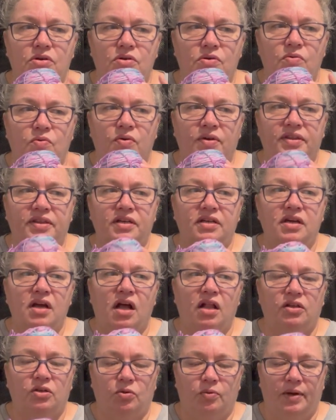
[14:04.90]
what the
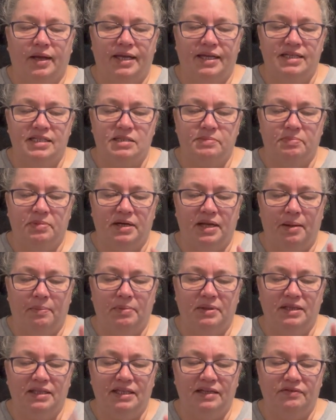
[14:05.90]
colorway is, but I
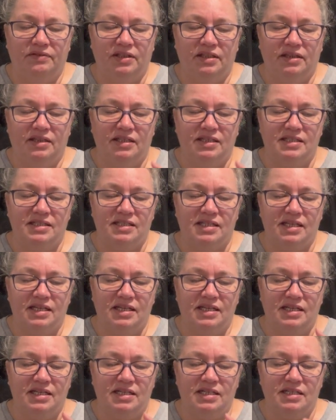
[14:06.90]
believe that this
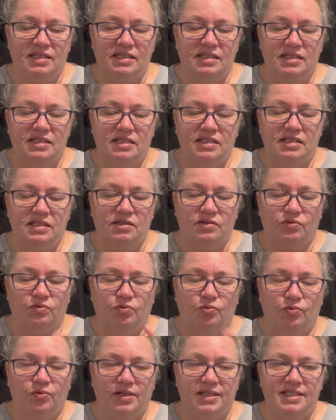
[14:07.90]
is
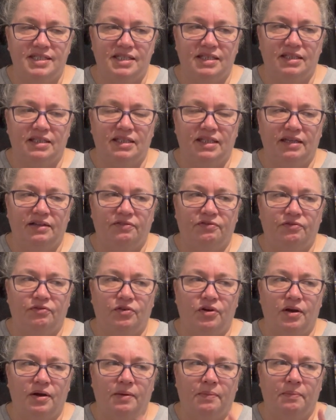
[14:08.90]
recently
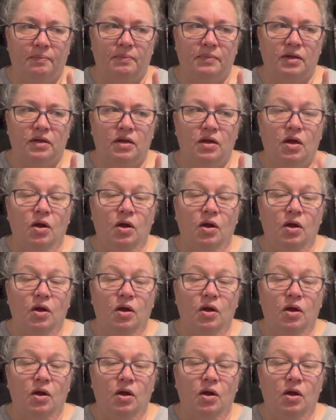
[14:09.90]
from